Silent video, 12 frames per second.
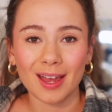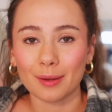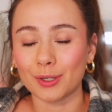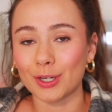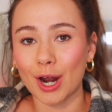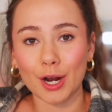
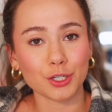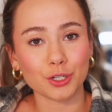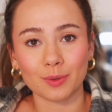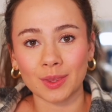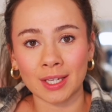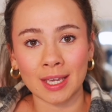Not
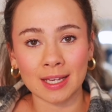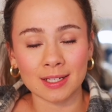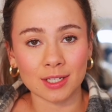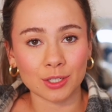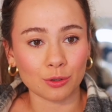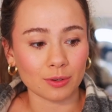sure what the
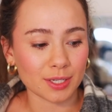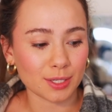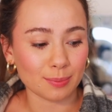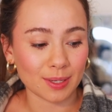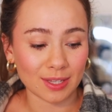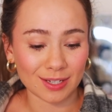case is going to
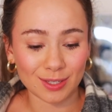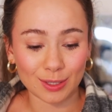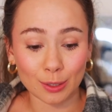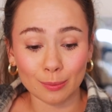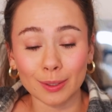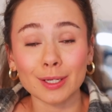be this
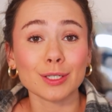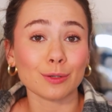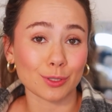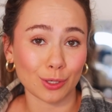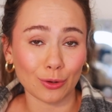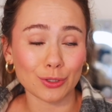year because it
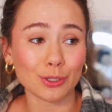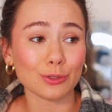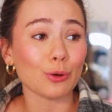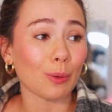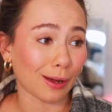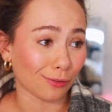was also
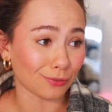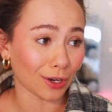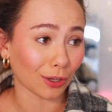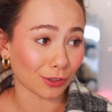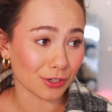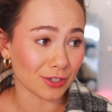
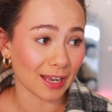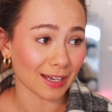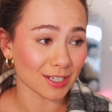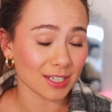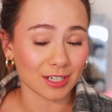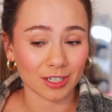$12
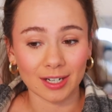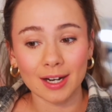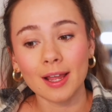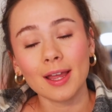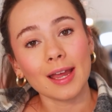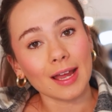last year
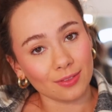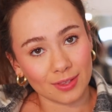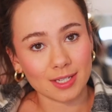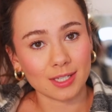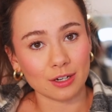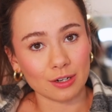and
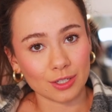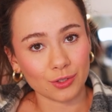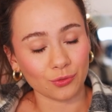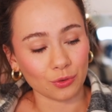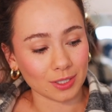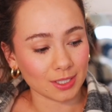this year year it's
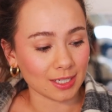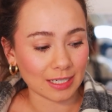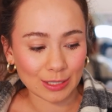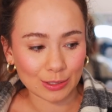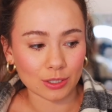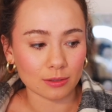
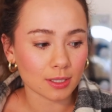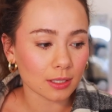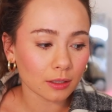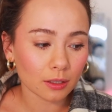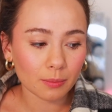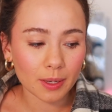14 so it's a
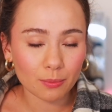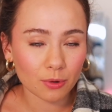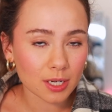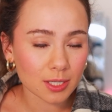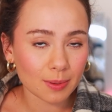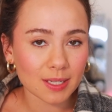little bit
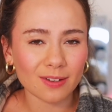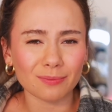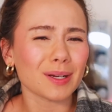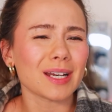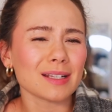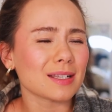more expensive
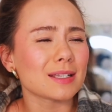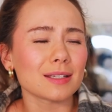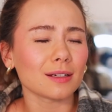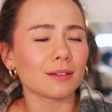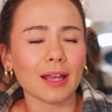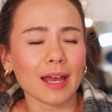but it's
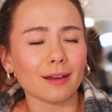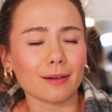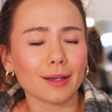still like